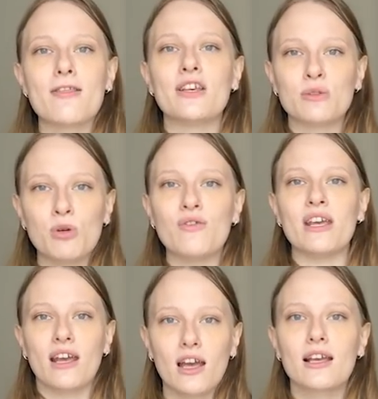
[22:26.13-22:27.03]
This
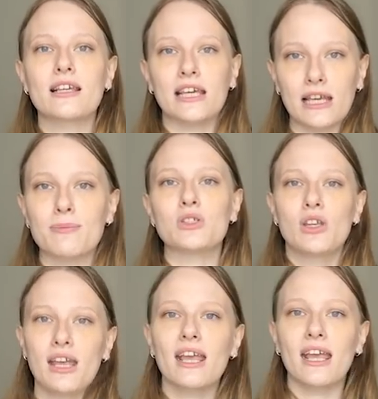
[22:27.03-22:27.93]
movie keeps
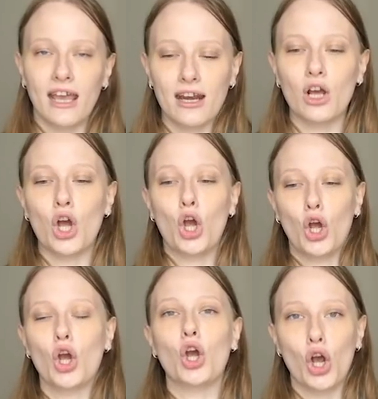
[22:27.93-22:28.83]
it
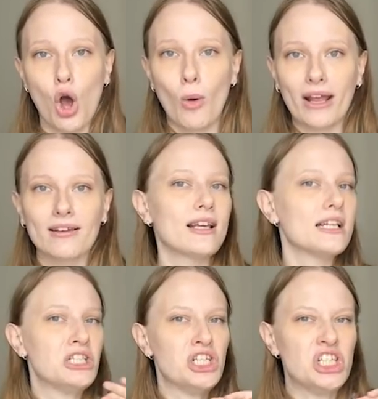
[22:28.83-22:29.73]
going.
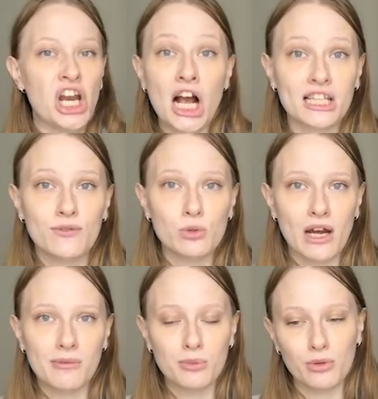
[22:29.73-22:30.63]
It does not give you
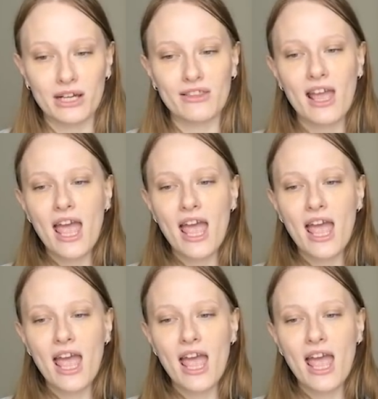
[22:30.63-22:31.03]
time to breathe.